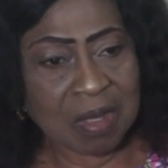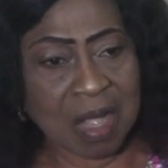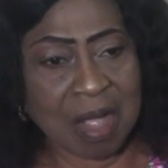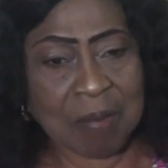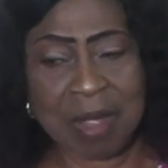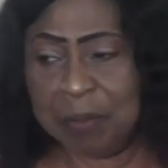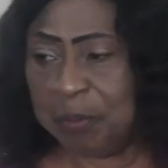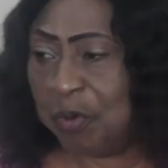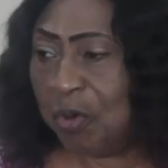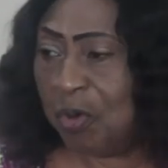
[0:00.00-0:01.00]
And my
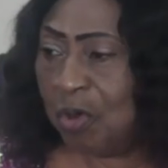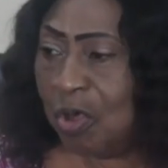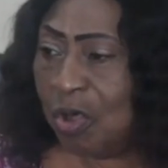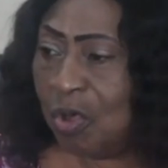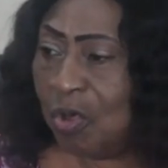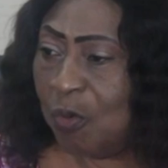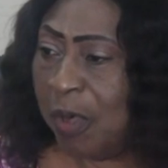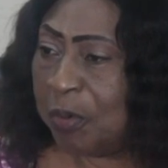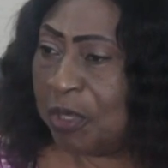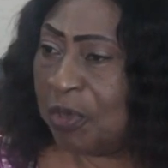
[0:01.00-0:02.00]
people
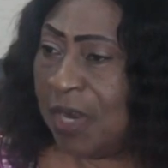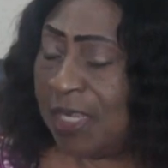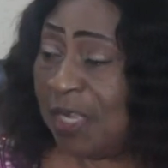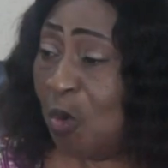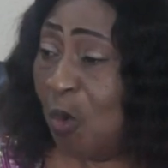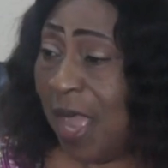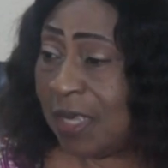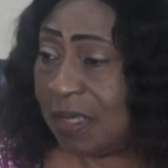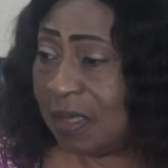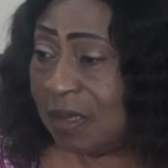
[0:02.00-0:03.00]
were patronizing
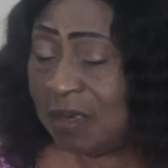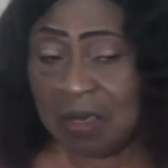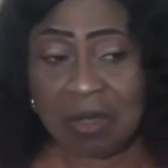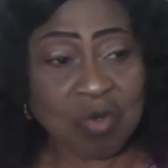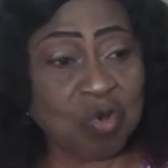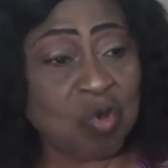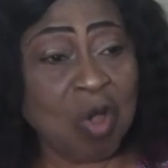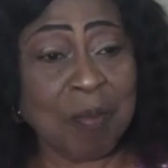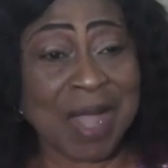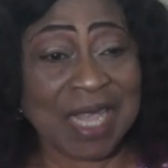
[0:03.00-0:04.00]
quacks who
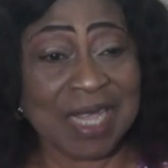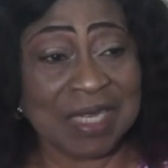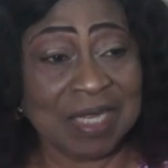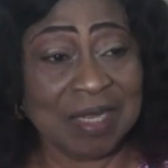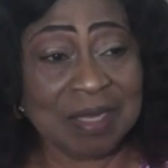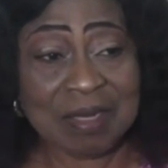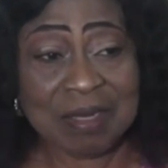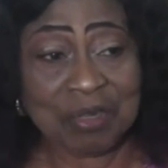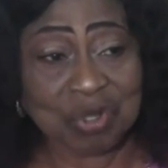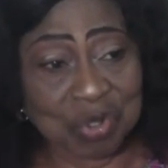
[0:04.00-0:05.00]
go on market day
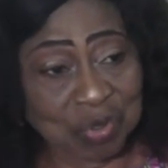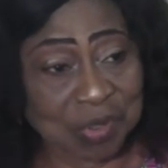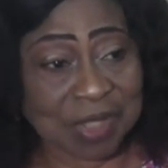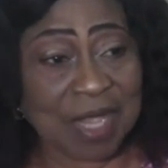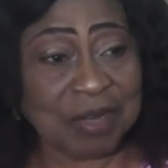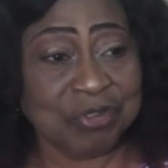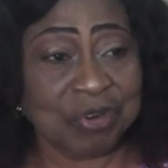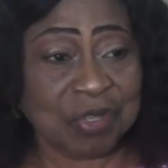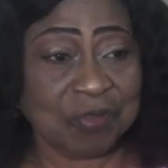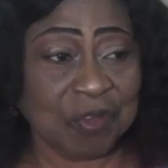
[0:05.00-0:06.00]
to sell
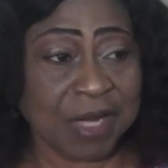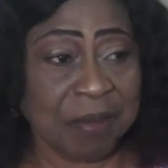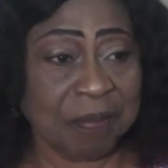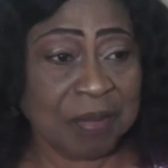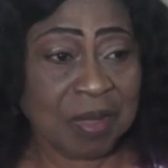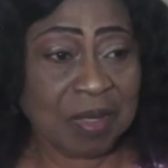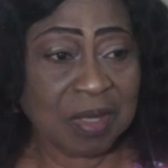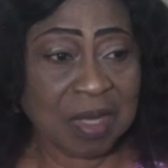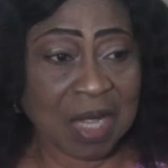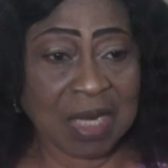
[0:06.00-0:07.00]
drugs for them.
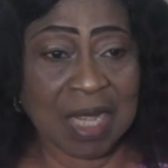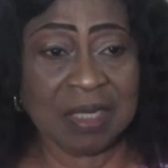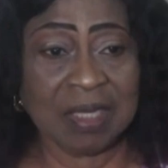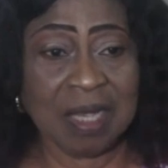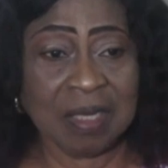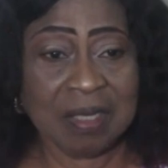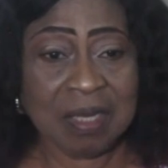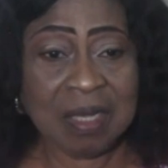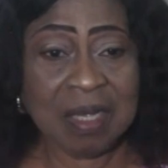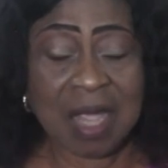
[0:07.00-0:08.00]
And I said,
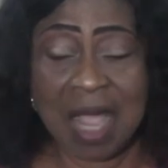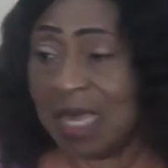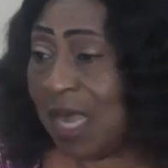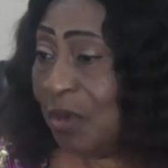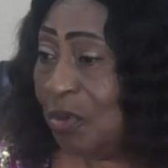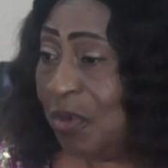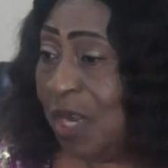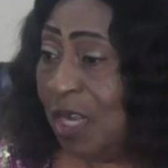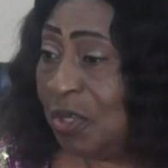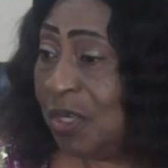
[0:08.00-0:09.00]
I can do
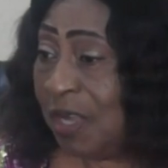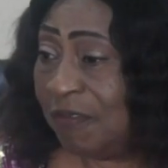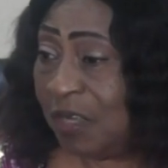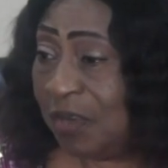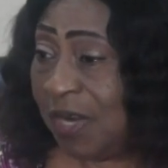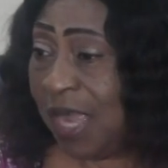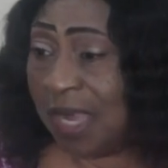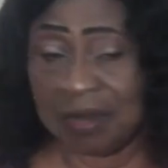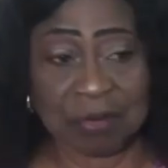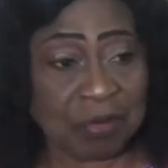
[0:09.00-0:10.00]
the little intervention that I
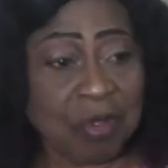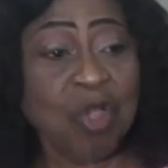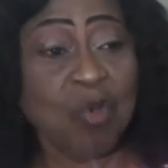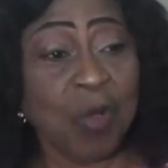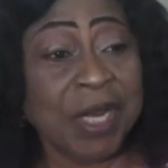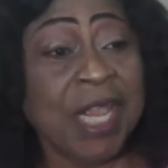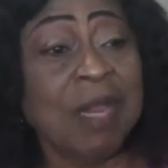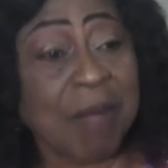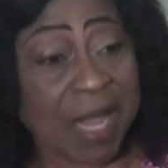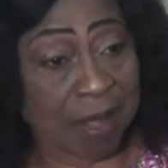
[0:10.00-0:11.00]
can do
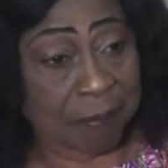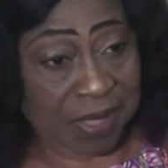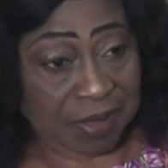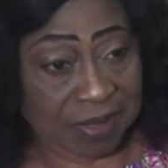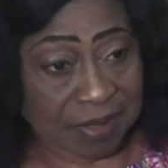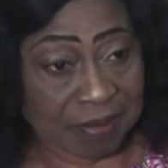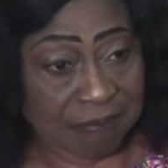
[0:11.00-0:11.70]
within my capacity.